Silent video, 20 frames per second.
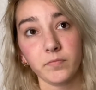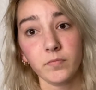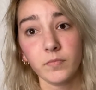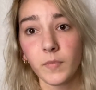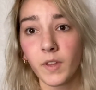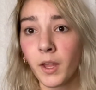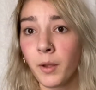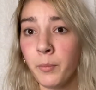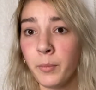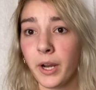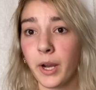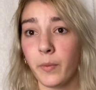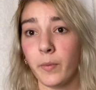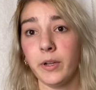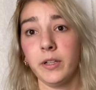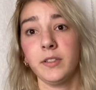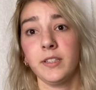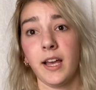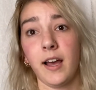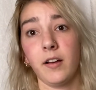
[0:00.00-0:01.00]
But I
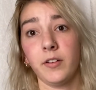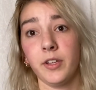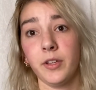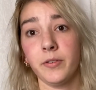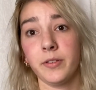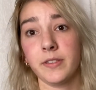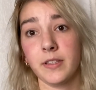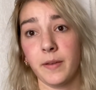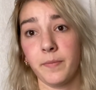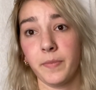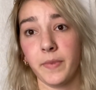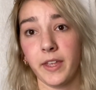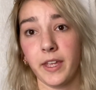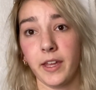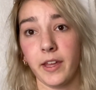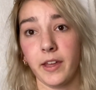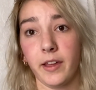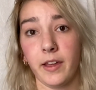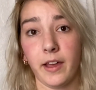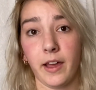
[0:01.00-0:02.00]
will tell you
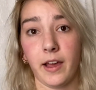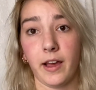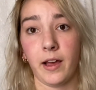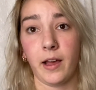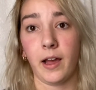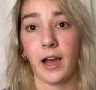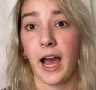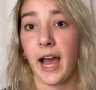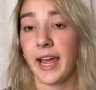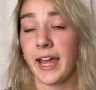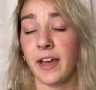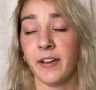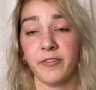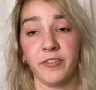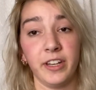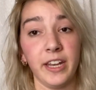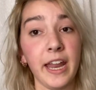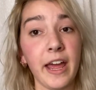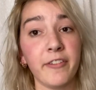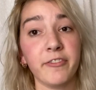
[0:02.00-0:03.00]
something, I have
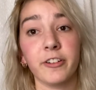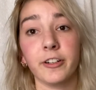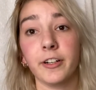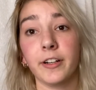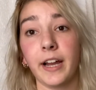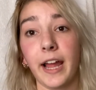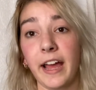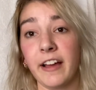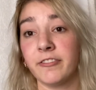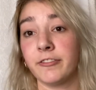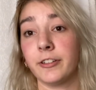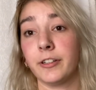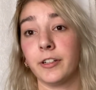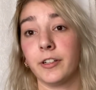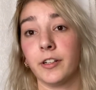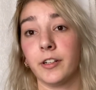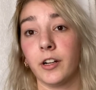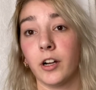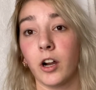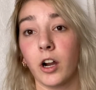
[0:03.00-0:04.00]
never
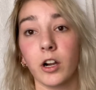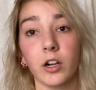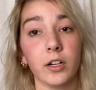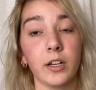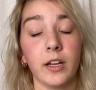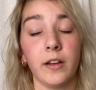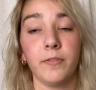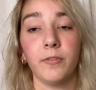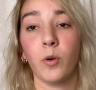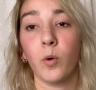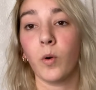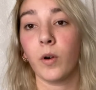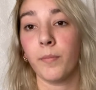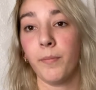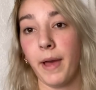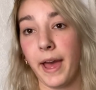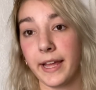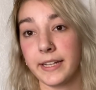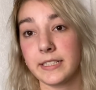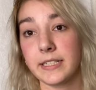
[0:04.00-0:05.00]
ever heard of or
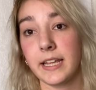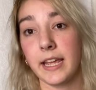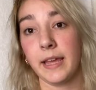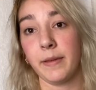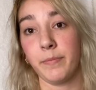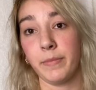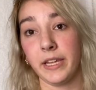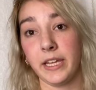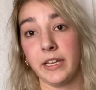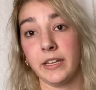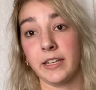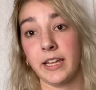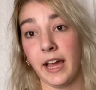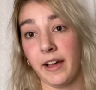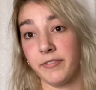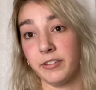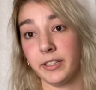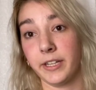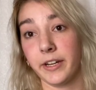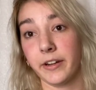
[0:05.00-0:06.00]
met a mean
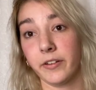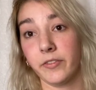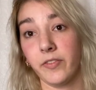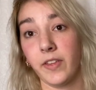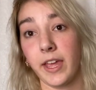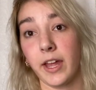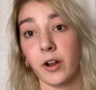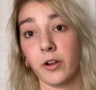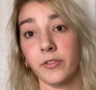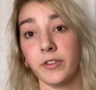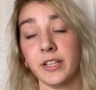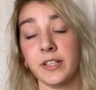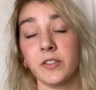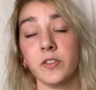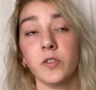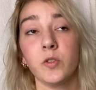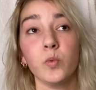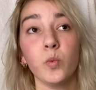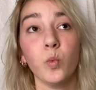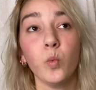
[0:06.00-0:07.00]
Cavalier. They are the
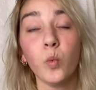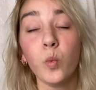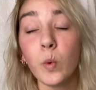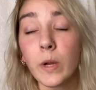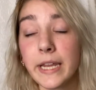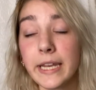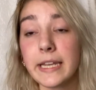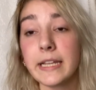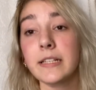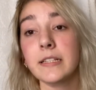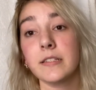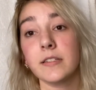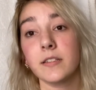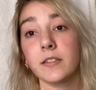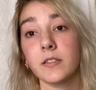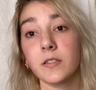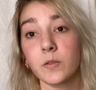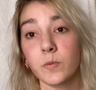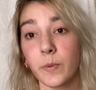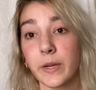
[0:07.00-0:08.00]
sweetest,
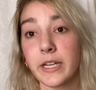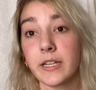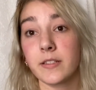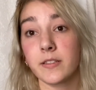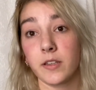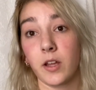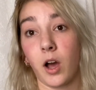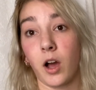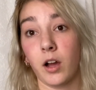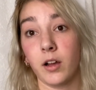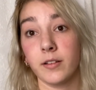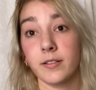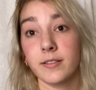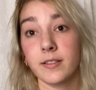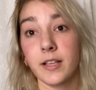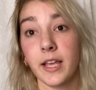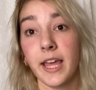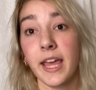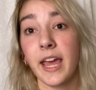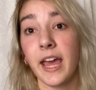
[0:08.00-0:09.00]
sweetest dogs
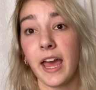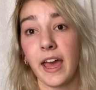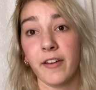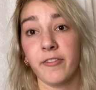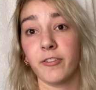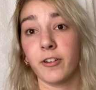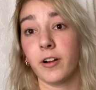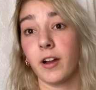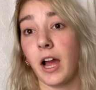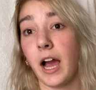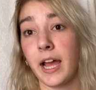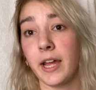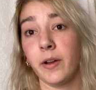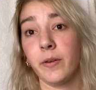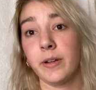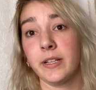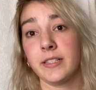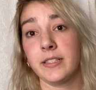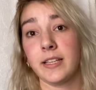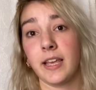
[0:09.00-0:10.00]
ever. I
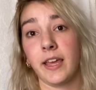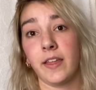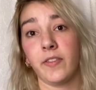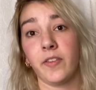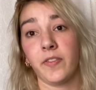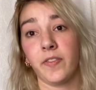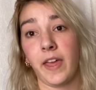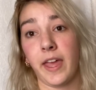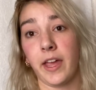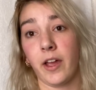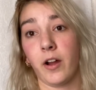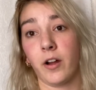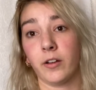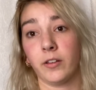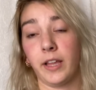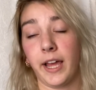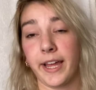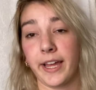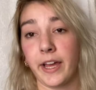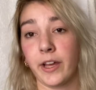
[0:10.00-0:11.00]
always say that they are
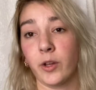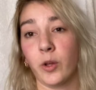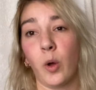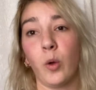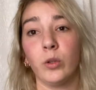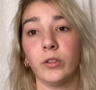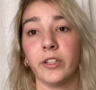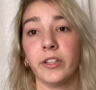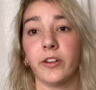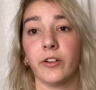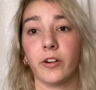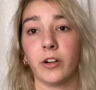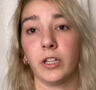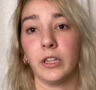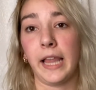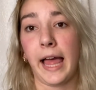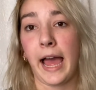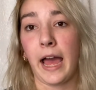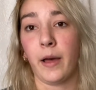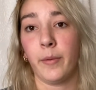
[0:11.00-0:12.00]
like a golden or a
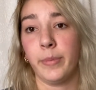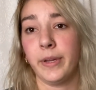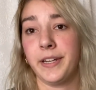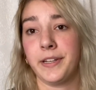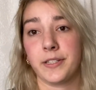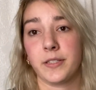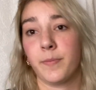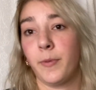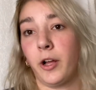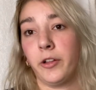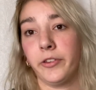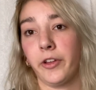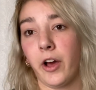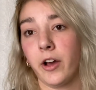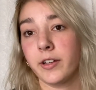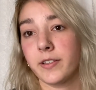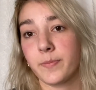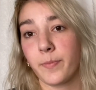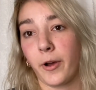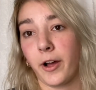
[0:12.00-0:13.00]
lab in a small
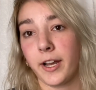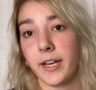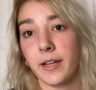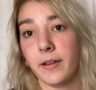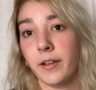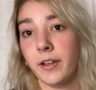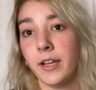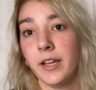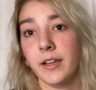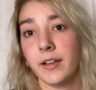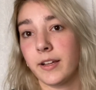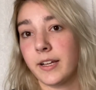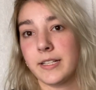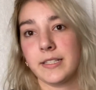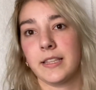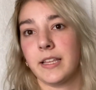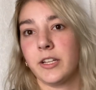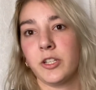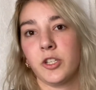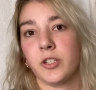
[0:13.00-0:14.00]
dog's body because
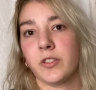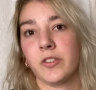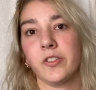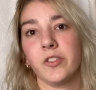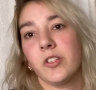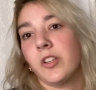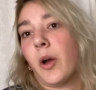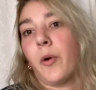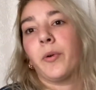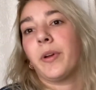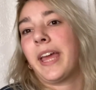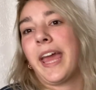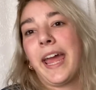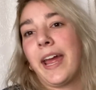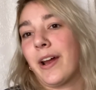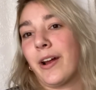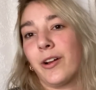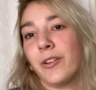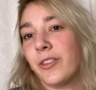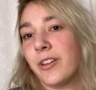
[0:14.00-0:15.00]
they just don't
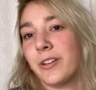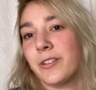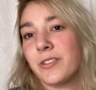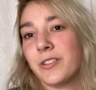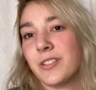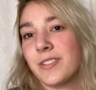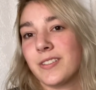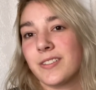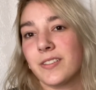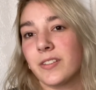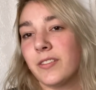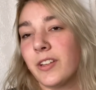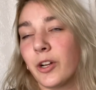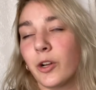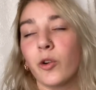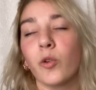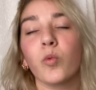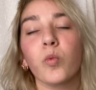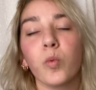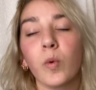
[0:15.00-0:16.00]
care. They're
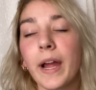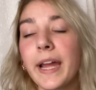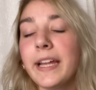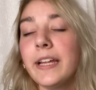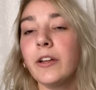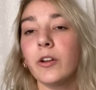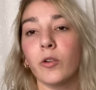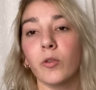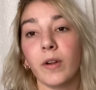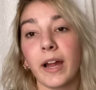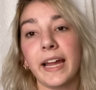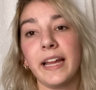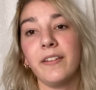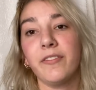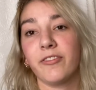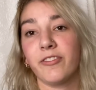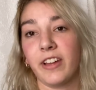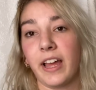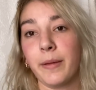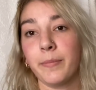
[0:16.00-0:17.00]
great, great
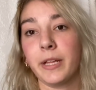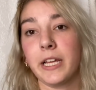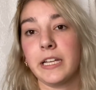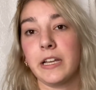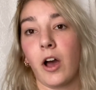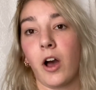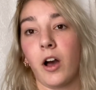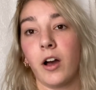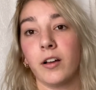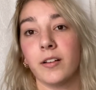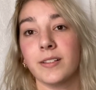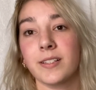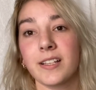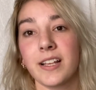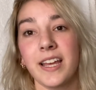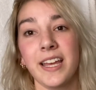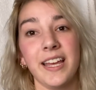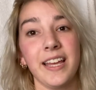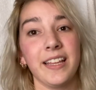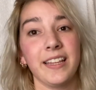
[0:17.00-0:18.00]
family dogs.
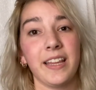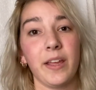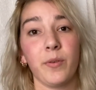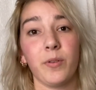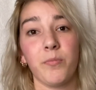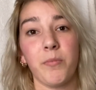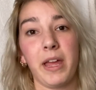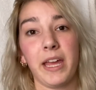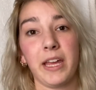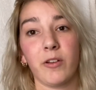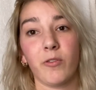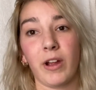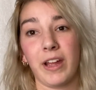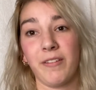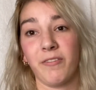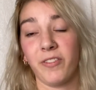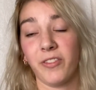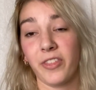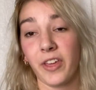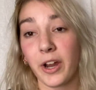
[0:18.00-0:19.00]
They would make great
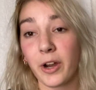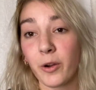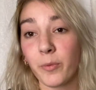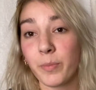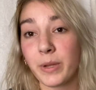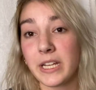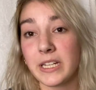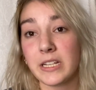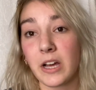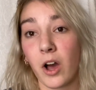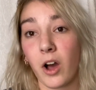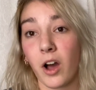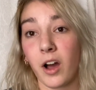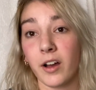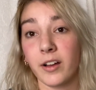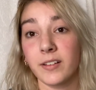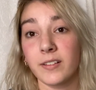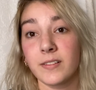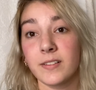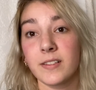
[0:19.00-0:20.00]
therapy
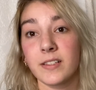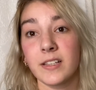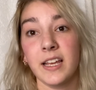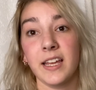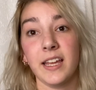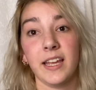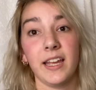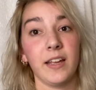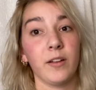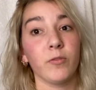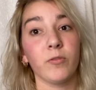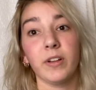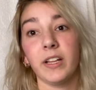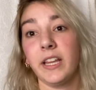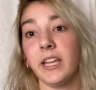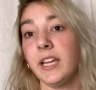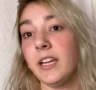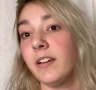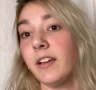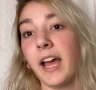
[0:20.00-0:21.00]
dogs,
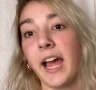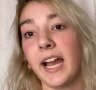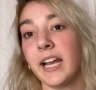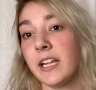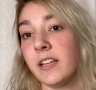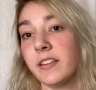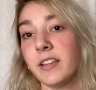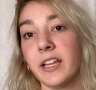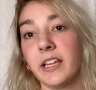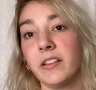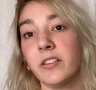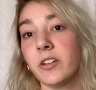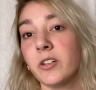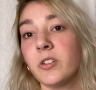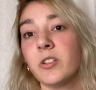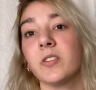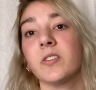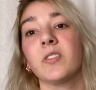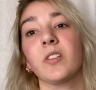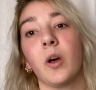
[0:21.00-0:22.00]
really anything. They're
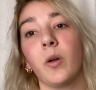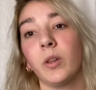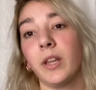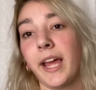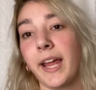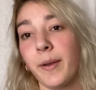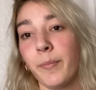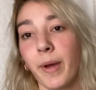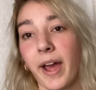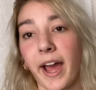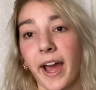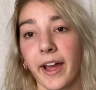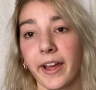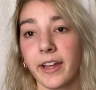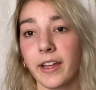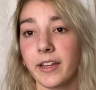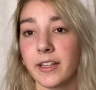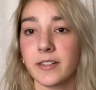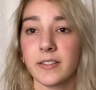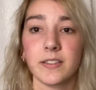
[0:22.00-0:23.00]
just so laid back
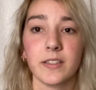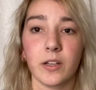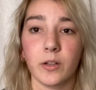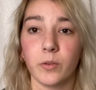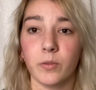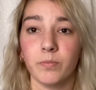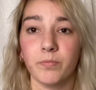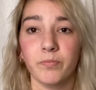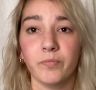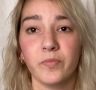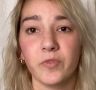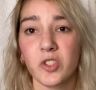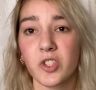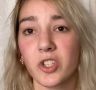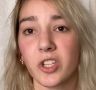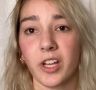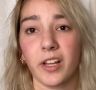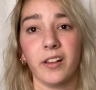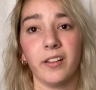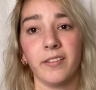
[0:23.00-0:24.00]
and so
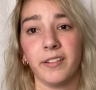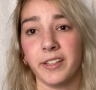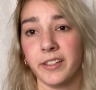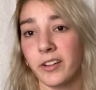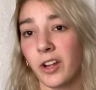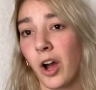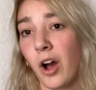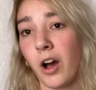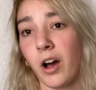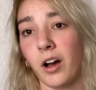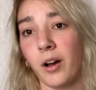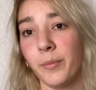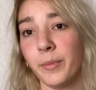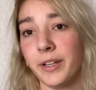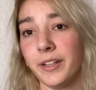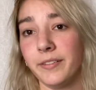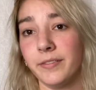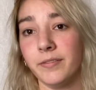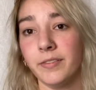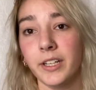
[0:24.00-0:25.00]
chill and calm,
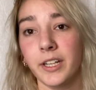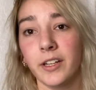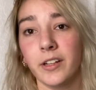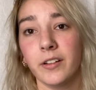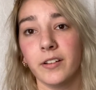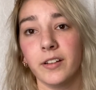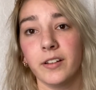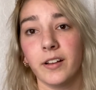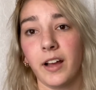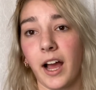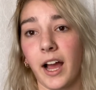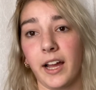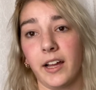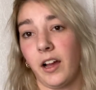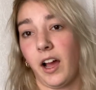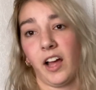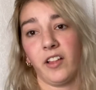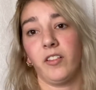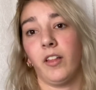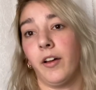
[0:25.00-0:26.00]
and
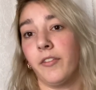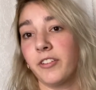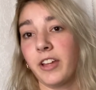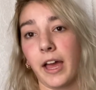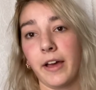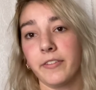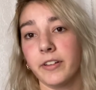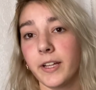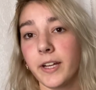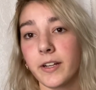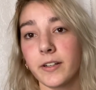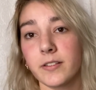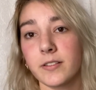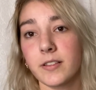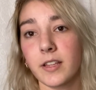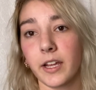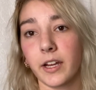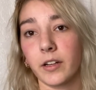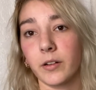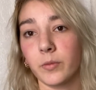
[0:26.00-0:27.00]
I love Cavaliers.
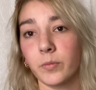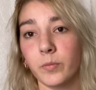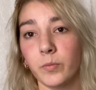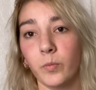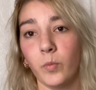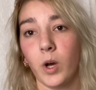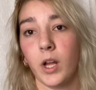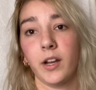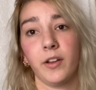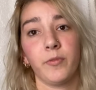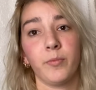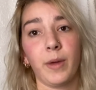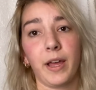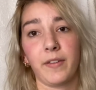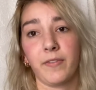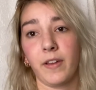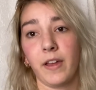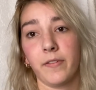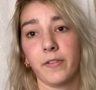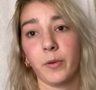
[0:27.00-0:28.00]
They're one of my
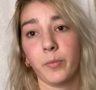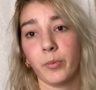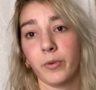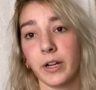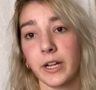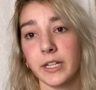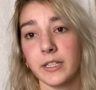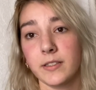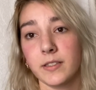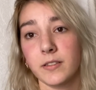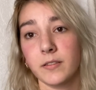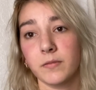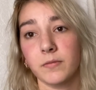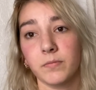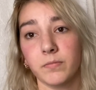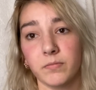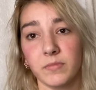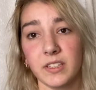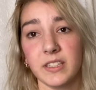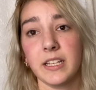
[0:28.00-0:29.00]
favorite breeds,
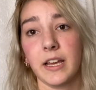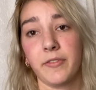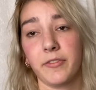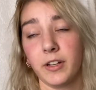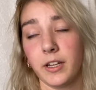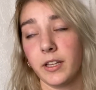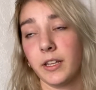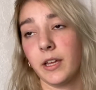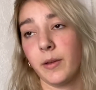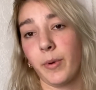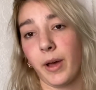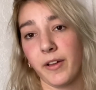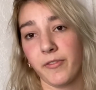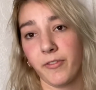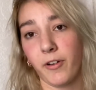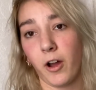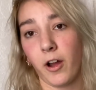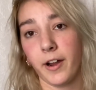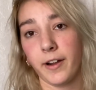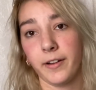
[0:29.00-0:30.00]
definitely by far.